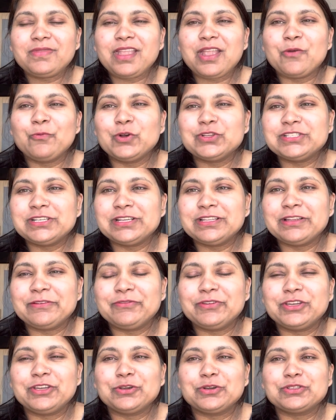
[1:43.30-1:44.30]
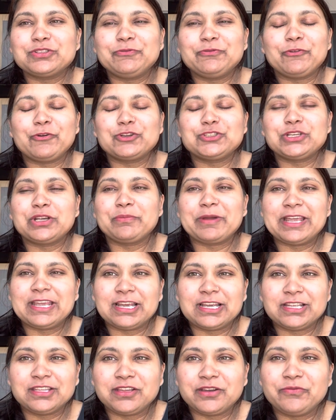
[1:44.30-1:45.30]
watching the video, watching
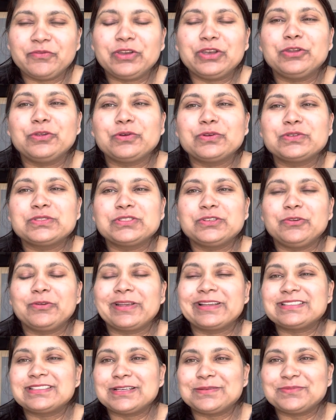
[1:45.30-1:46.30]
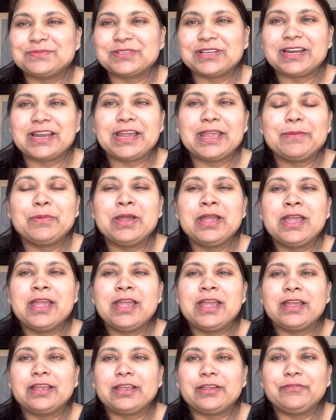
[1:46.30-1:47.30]
my other videos. You can subscribe.
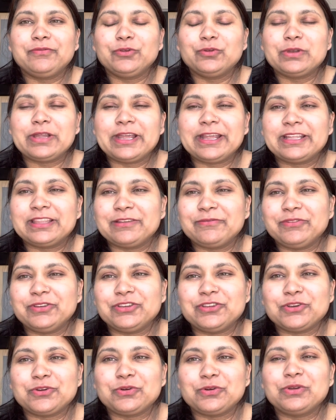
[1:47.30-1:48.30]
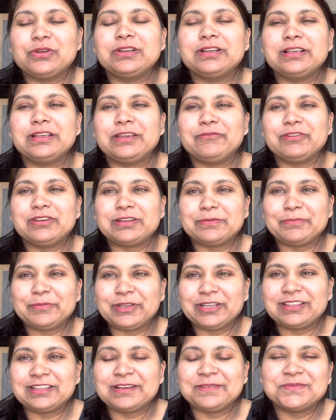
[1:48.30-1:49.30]
If you like the video, give it a
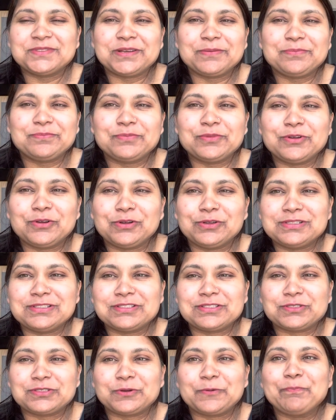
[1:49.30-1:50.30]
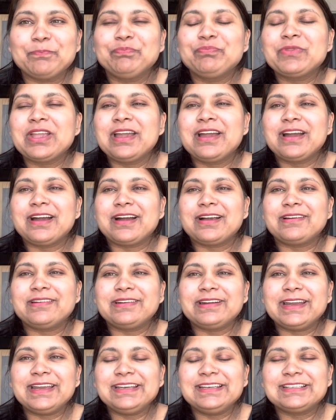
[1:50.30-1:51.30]
big thumbs up also. All
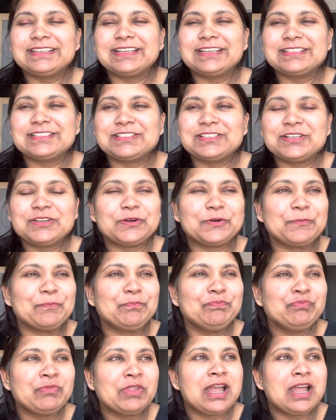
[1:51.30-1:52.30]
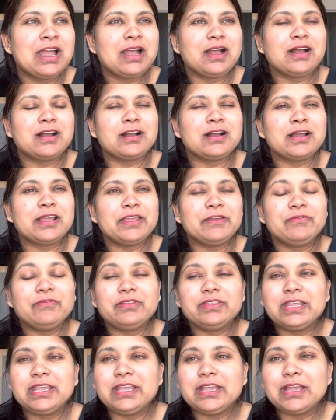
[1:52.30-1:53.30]
right, so if
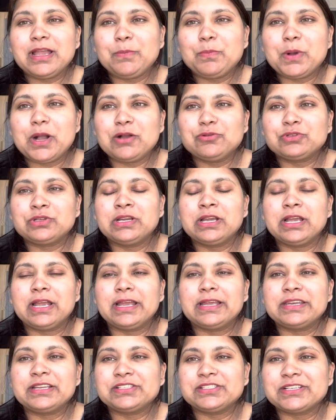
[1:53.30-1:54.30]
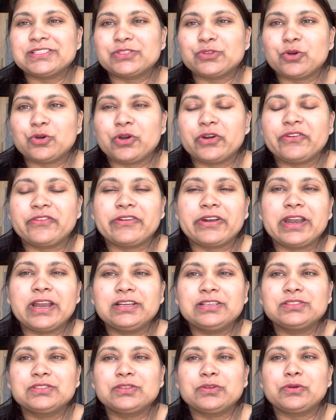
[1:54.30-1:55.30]
we think about NHS
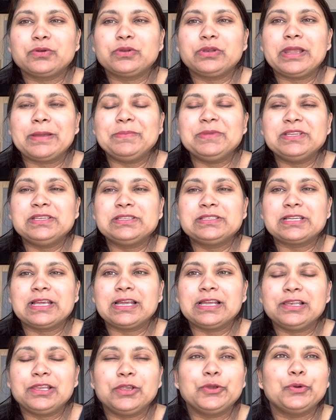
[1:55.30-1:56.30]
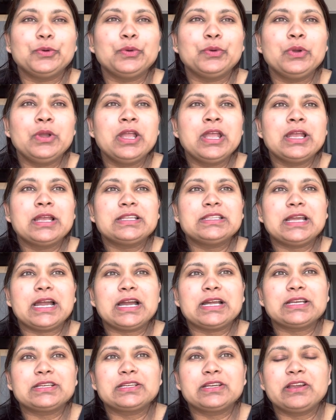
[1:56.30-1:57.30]
contract, so let me tell you
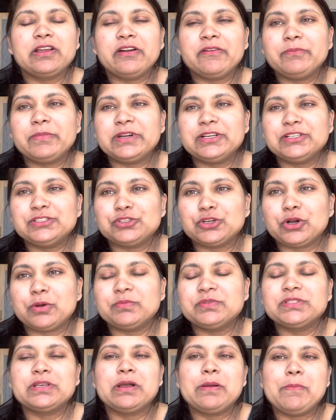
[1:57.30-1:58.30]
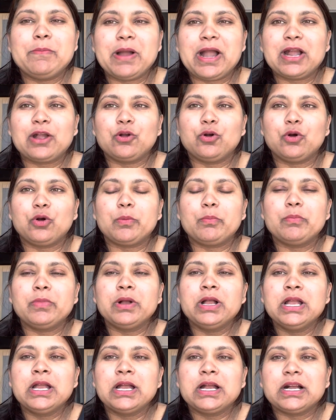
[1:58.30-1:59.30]
that government jobs back
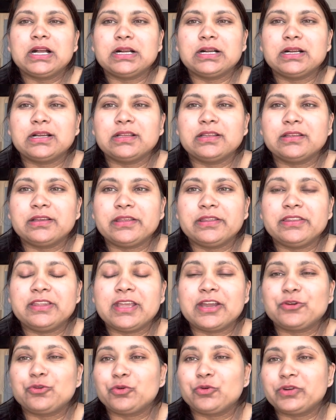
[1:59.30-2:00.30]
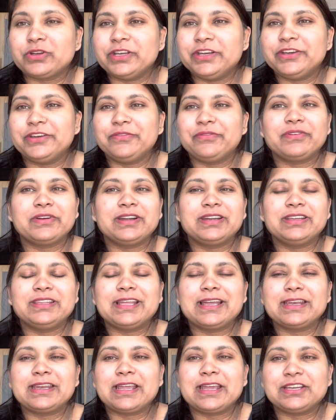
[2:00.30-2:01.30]
home, they are totally different
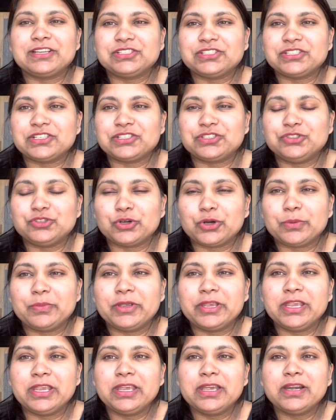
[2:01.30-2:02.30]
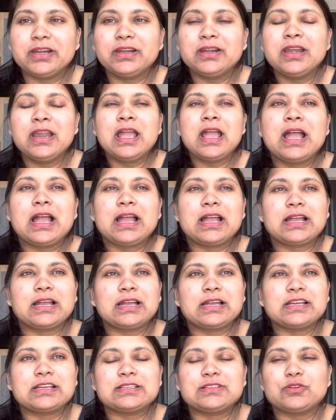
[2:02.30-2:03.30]
than NHS job here.
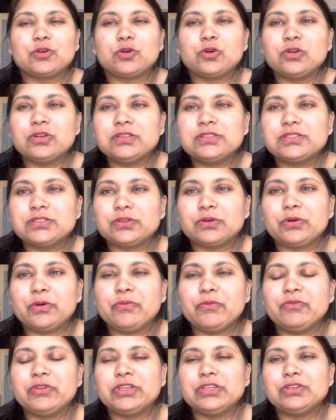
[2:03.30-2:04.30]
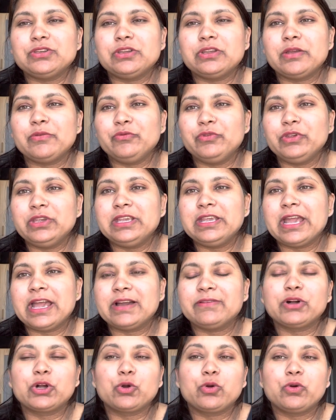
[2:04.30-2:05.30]
And also we
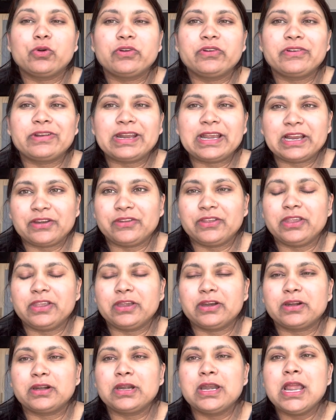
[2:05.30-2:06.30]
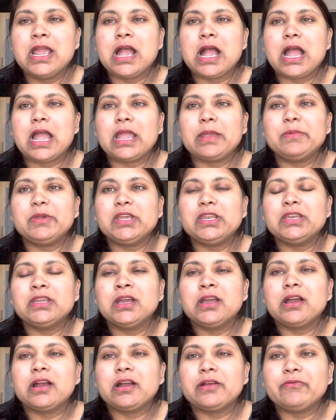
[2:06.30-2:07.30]
have a contract here. I
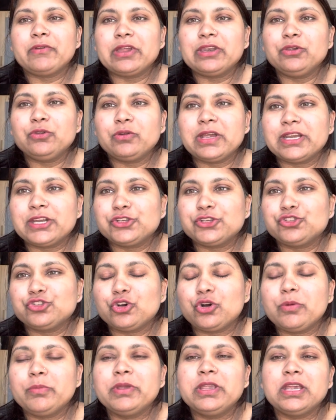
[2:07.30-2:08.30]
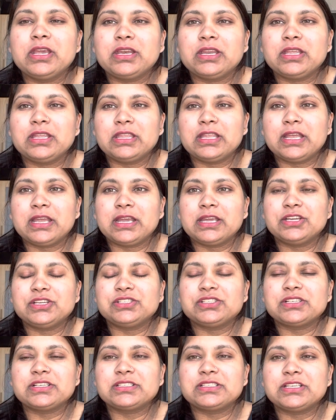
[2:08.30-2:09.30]
mean, when you get a job here in the
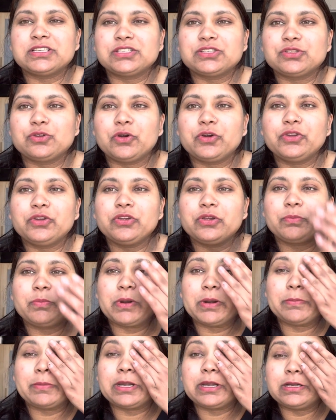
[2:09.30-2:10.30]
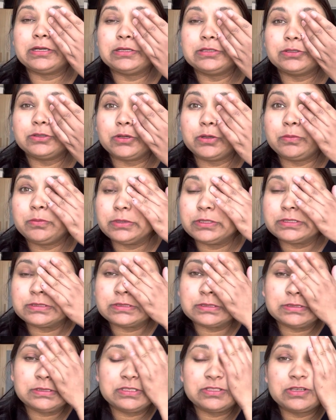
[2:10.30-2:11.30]
NHS, it's not your permanent job,
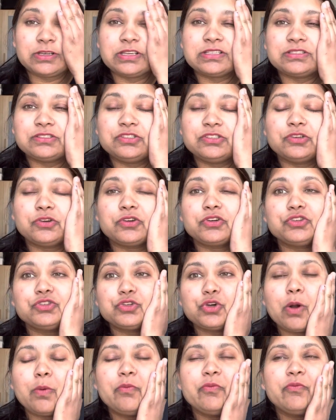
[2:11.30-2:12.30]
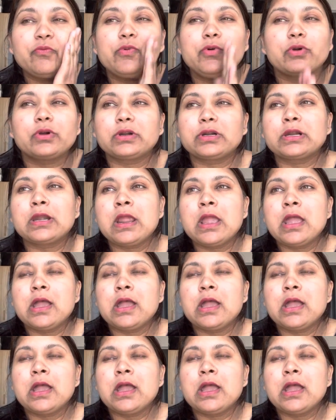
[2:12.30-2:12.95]
it's your job for